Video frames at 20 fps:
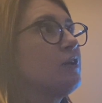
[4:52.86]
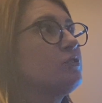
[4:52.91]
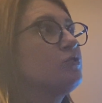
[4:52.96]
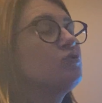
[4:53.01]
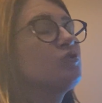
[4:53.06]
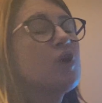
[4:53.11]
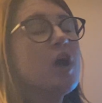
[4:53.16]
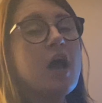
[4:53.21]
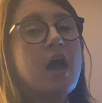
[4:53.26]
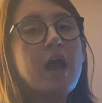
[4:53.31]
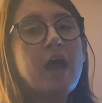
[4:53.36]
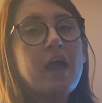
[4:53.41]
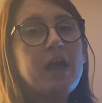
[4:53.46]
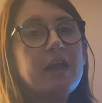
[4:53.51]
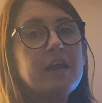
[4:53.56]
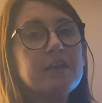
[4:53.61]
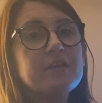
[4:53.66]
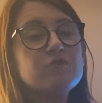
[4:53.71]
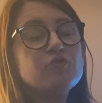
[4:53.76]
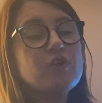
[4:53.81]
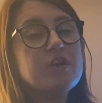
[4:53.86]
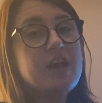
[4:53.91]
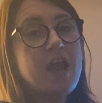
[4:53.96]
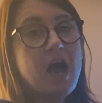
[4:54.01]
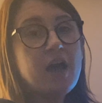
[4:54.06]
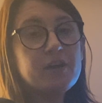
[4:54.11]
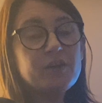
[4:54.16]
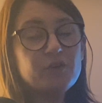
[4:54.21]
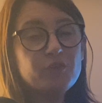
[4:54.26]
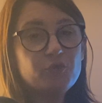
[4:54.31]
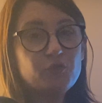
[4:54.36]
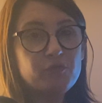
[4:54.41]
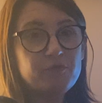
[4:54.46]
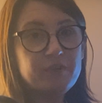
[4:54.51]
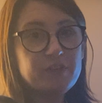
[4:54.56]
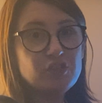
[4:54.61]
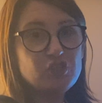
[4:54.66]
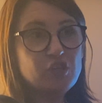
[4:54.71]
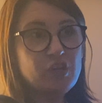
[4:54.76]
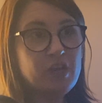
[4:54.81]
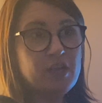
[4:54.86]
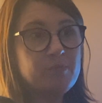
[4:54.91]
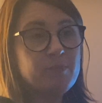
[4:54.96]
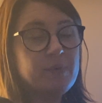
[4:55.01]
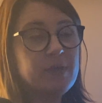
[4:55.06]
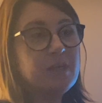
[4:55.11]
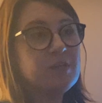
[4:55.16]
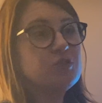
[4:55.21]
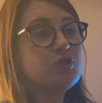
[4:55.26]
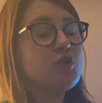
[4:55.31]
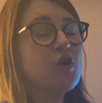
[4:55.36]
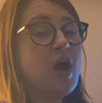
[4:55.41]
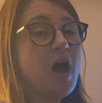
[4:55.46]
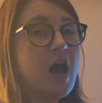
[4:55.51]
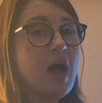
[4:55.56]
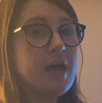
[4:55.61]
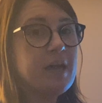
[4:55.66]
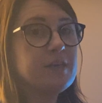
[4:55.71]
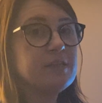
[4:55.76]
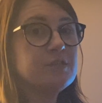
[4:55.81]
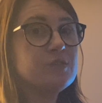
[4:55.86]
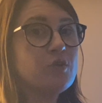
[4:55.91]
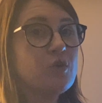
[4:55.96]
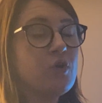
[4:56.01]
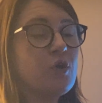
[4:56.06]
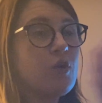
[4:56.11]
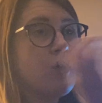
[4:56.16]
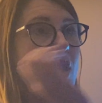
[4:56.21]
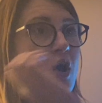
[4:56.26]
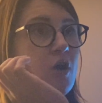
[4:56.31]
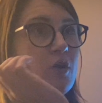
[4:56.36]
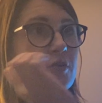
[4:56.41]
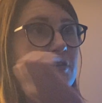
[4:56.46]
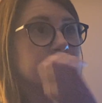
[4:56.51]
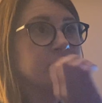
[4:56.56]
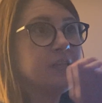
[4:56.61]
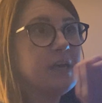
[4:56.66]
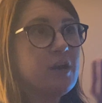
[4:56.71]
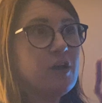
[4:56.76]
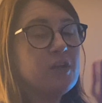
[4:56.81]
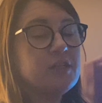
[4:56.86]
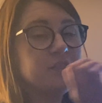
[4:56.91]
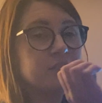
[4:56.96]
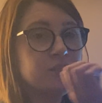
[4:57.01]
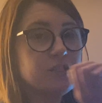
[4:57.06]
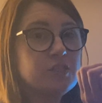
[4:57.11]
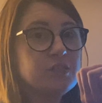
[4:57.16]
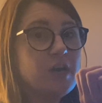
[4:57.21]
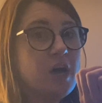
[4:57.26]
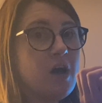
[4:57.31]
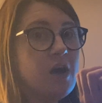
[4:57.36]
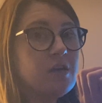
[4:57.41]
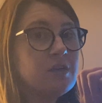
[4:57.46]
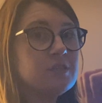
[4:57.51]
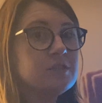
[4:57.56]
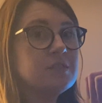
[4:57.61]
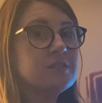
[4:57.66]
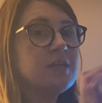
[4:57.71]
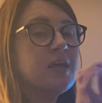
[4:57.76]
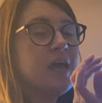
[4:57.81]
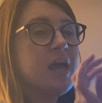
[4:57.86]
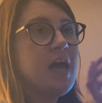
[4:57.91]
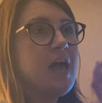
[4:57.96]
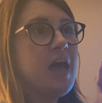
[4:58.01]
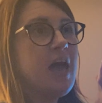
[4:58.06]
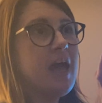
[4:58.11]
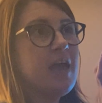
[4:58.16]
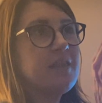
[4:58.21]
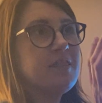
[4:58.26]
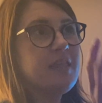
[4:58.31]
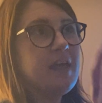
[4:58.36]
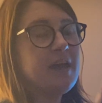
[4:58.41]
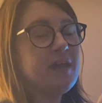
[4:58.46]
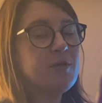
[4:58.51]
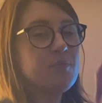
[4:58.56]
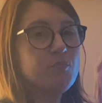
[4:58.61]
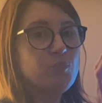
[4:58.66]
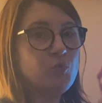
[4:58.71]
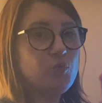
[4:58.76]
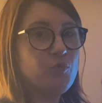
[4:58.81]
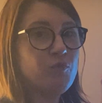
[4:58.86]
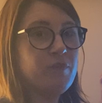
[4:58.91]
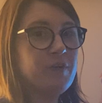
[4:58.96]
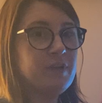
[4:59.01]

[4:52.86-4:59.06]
trinocular vision, because their eyes are set on stalks and they can move